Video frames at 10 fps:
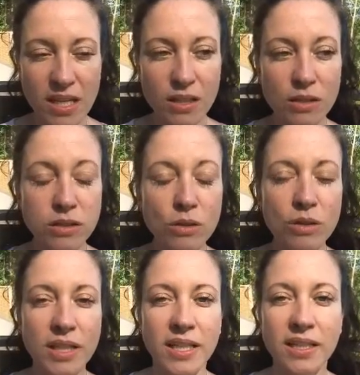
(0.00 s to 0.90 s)

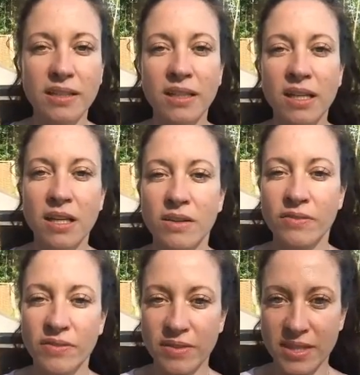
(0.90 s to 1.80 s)
including
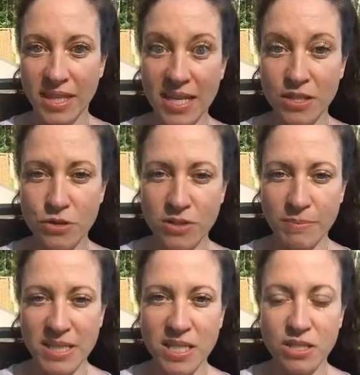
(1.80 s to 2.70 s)
the issues in
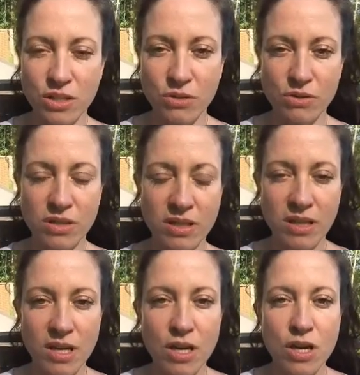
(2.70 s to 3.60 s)
my tissues,
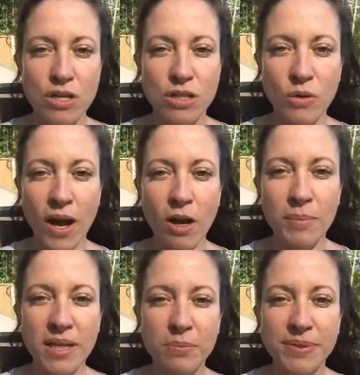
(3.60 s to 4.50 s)
to help
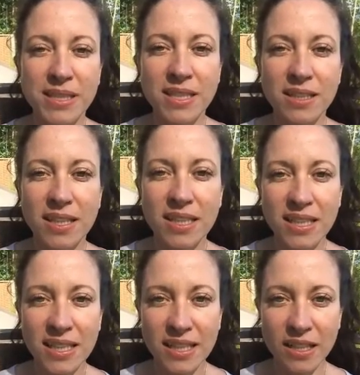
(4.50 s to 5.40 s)
me completely
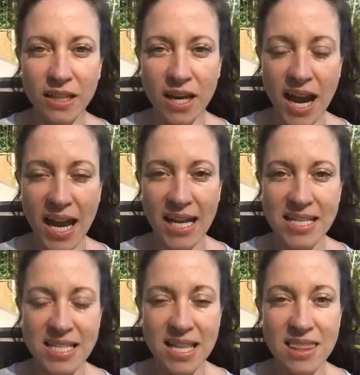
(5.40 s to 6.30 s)
clear
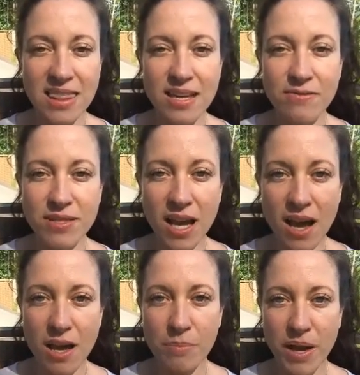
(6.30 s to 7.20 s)
and lift
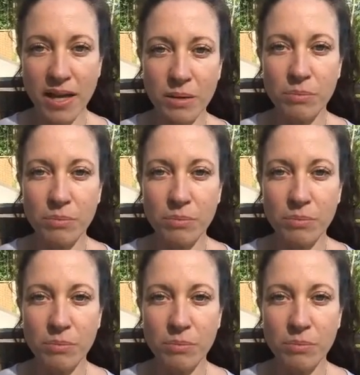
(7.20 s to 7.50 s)
up and